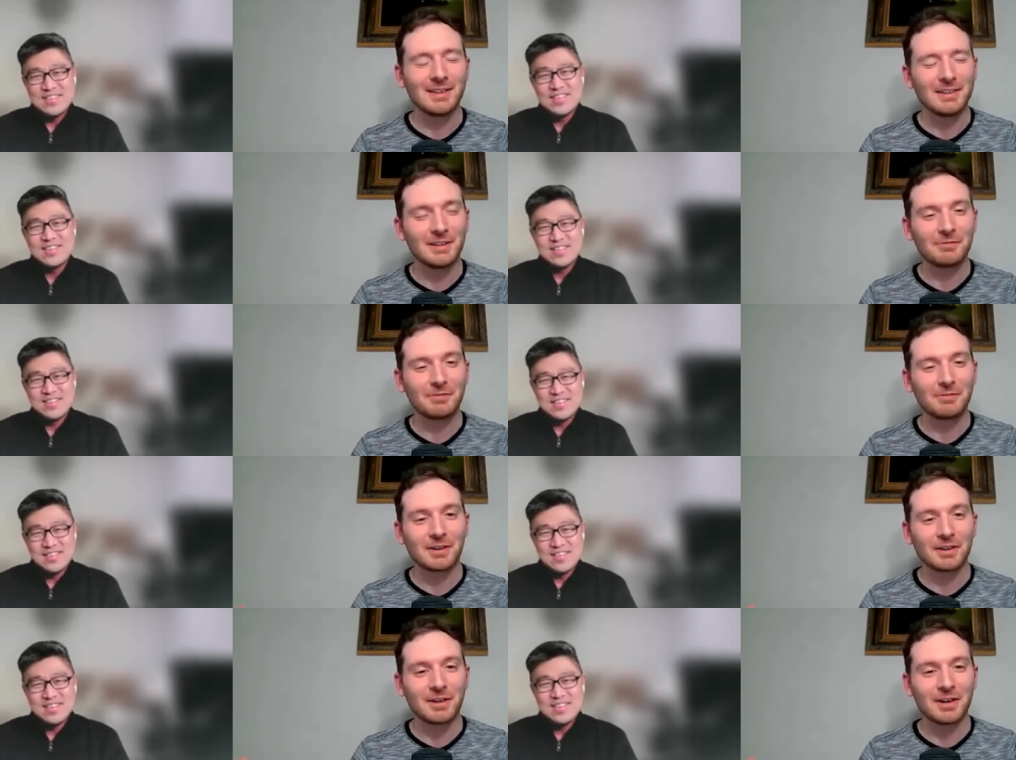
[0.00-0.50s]
Speaker 1: in
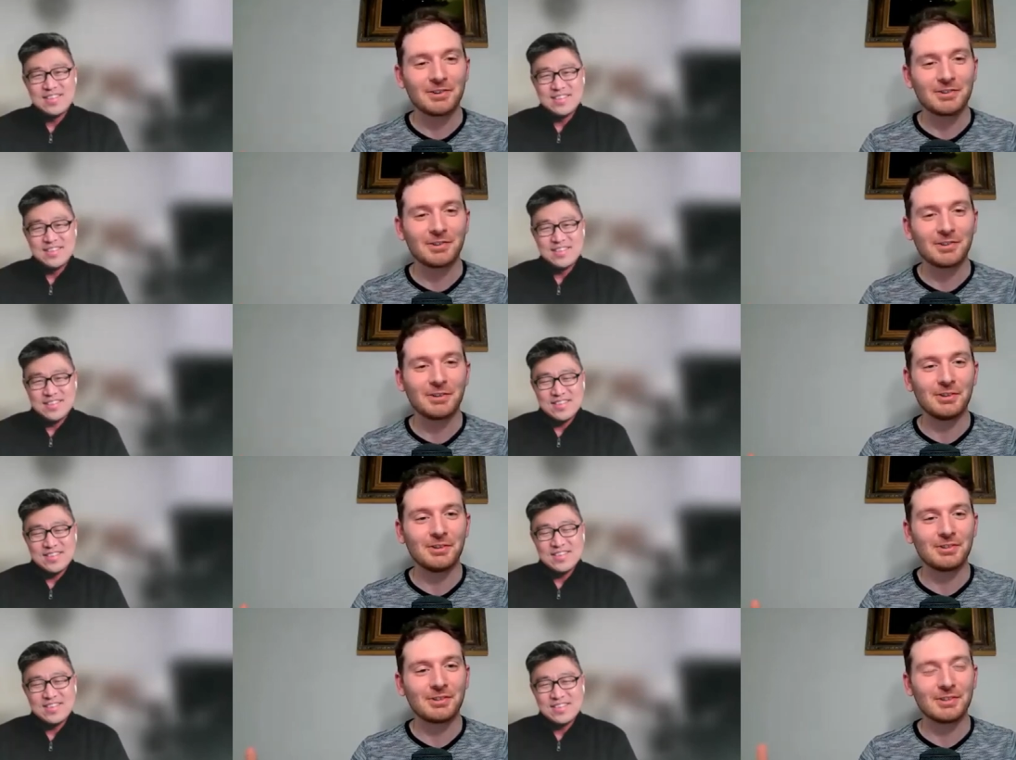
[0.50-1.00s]
different
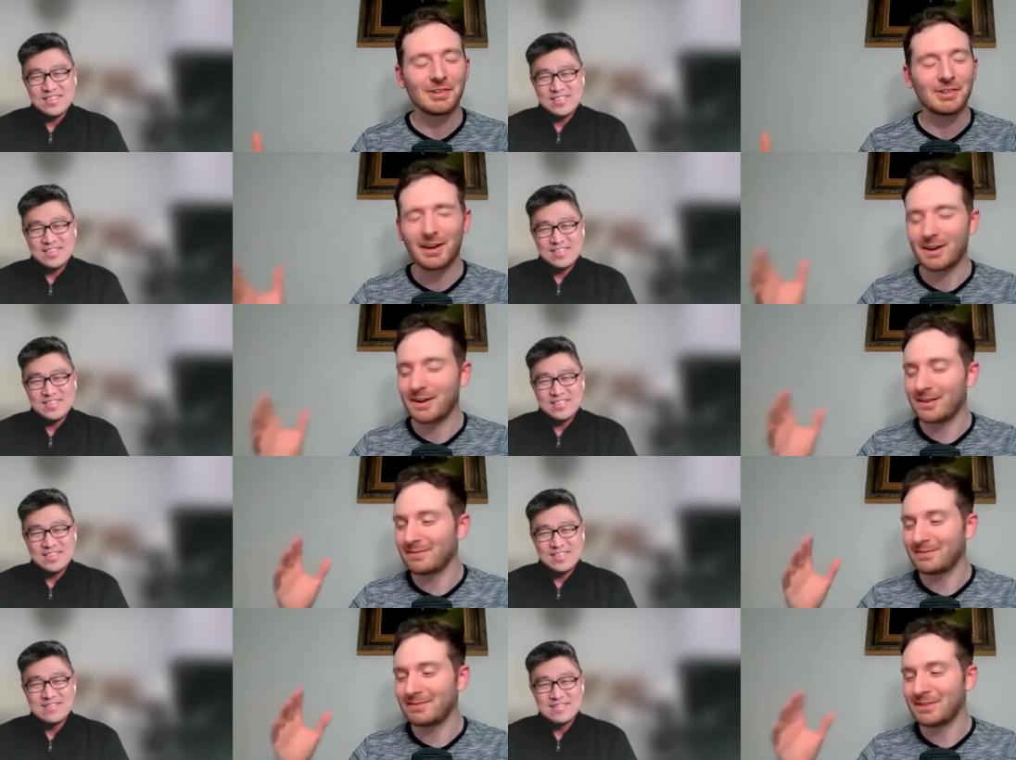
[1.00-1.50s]
countries they
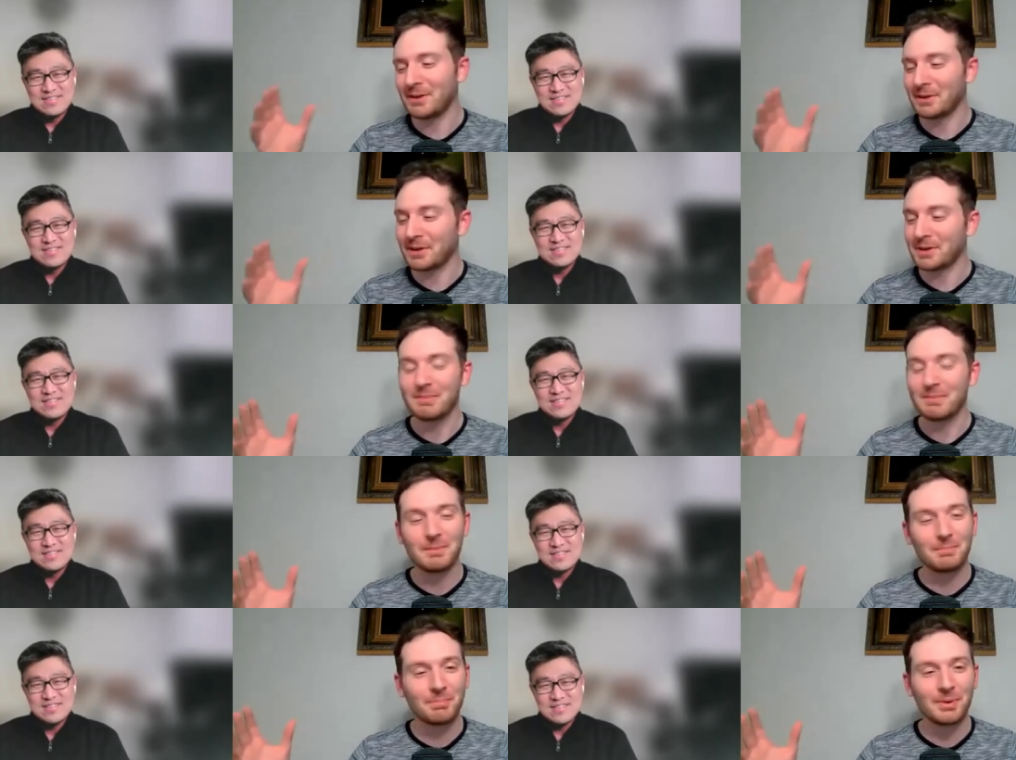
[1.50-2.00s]
are you know
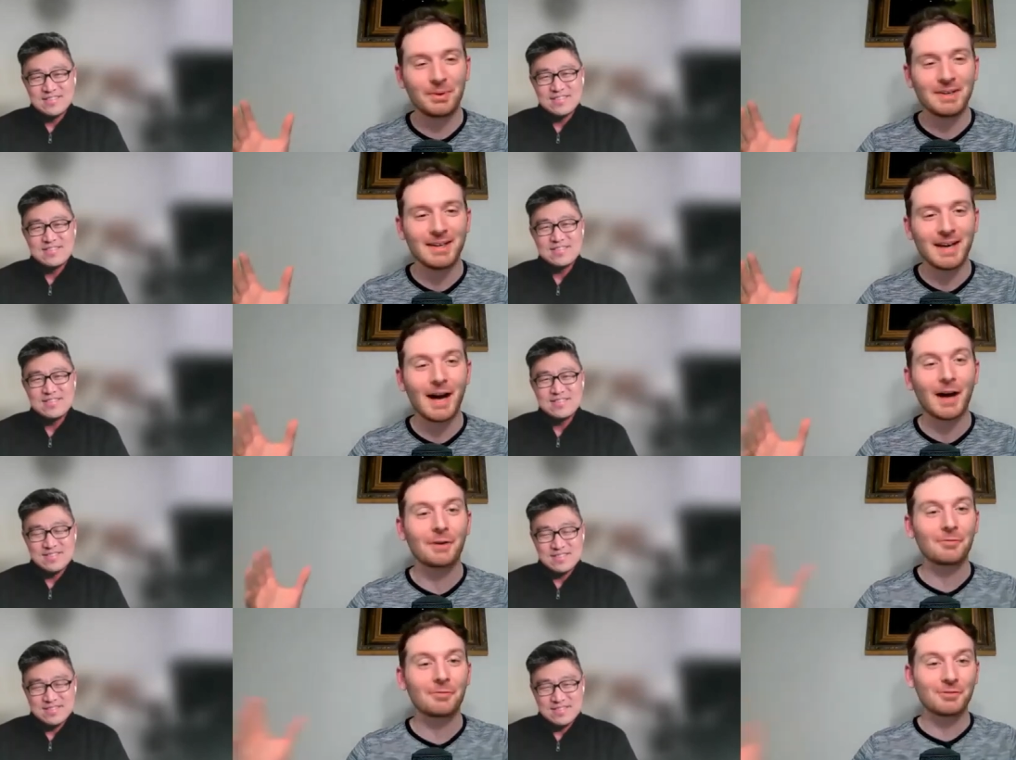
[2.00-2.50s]
can be
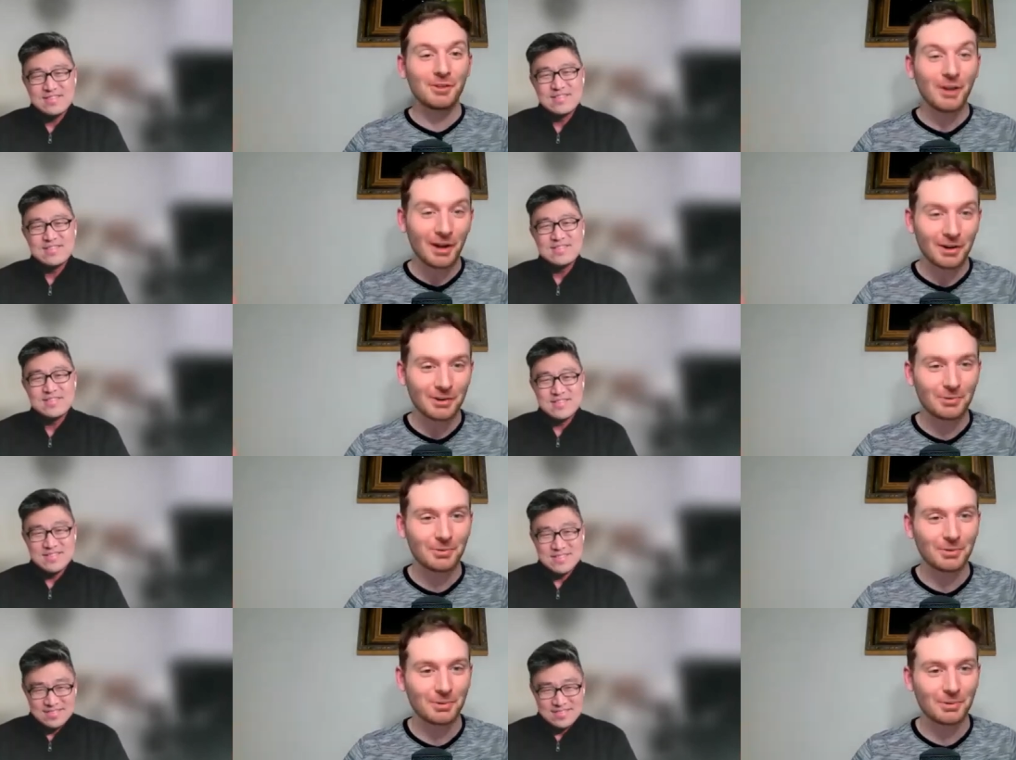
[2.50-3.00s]
pretty out of
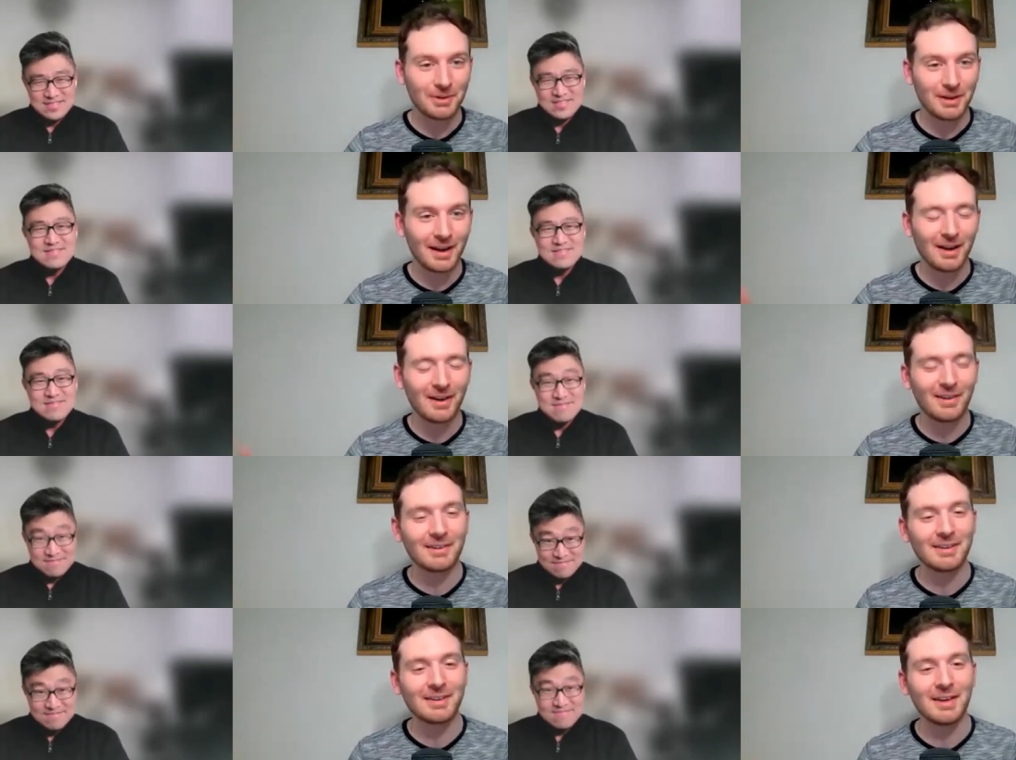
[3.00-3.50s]
touch with
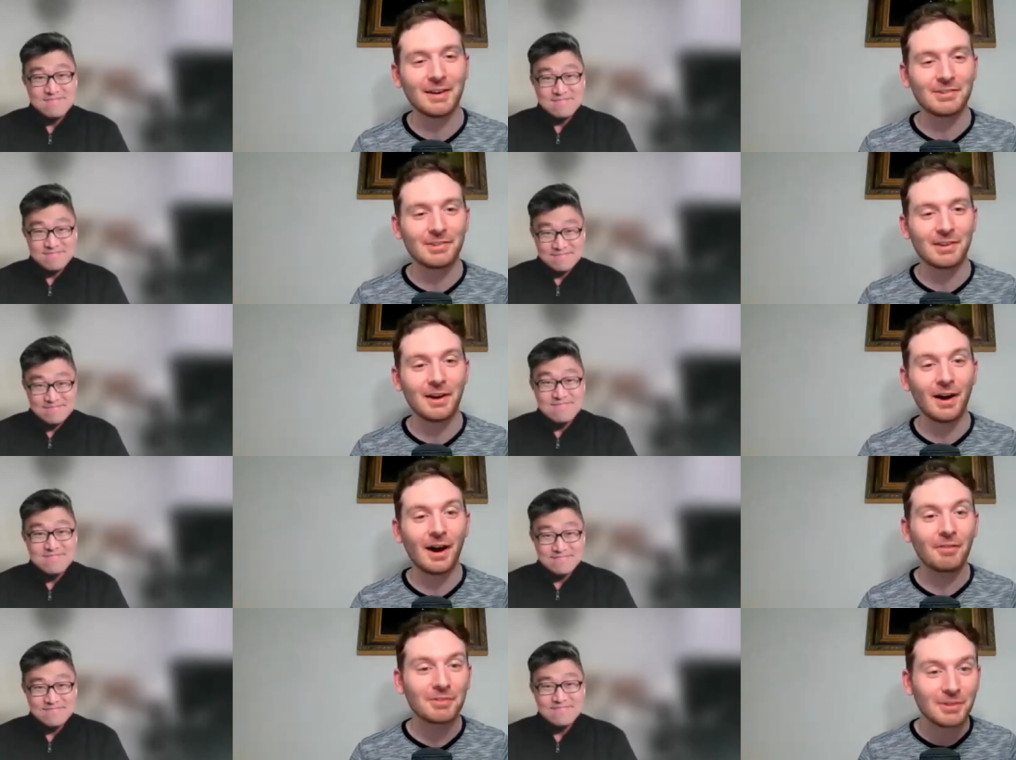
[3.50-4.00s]
reality
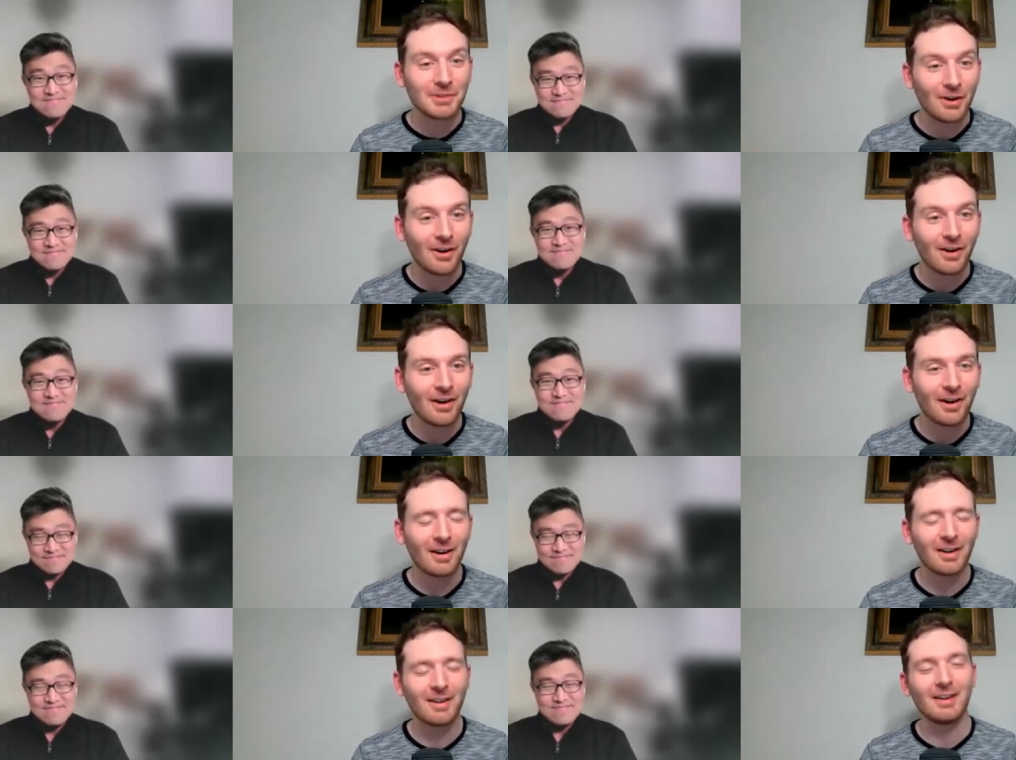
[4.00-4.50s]
as they often
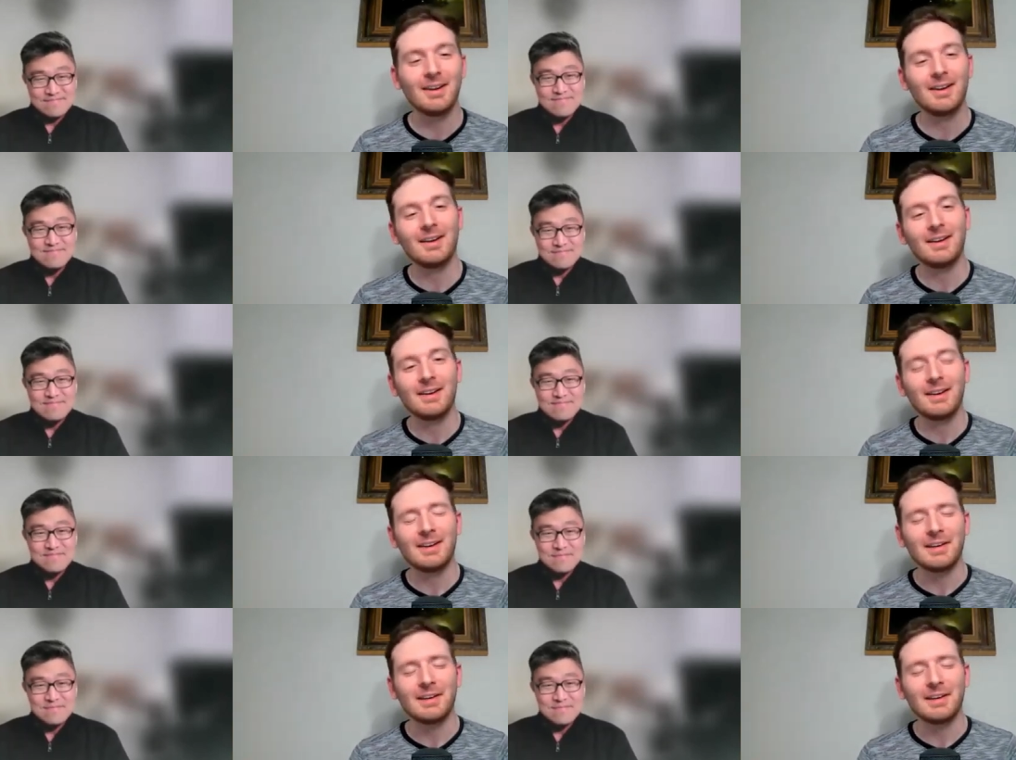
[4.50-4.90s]
are